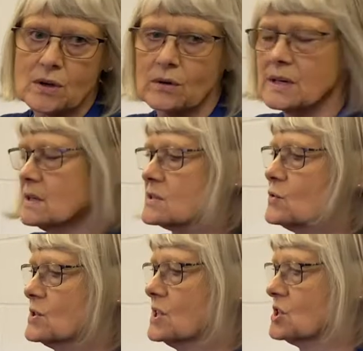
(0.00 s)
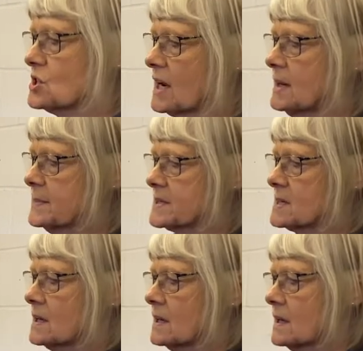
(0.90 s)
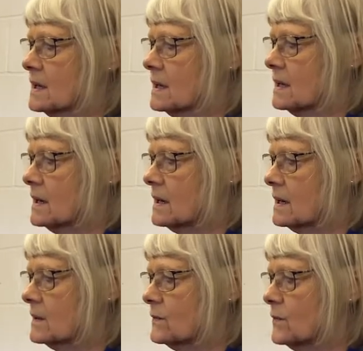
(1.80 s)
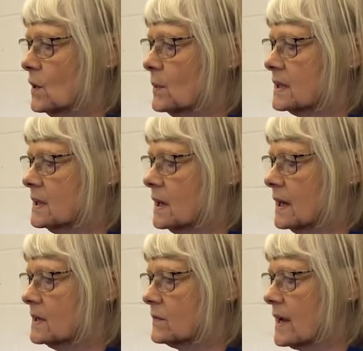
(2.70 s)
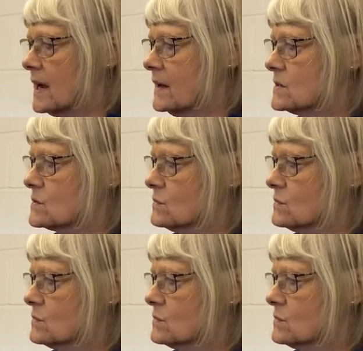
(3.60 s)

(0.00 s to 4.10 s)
it on in sausage shapes. Following the line of the hair that's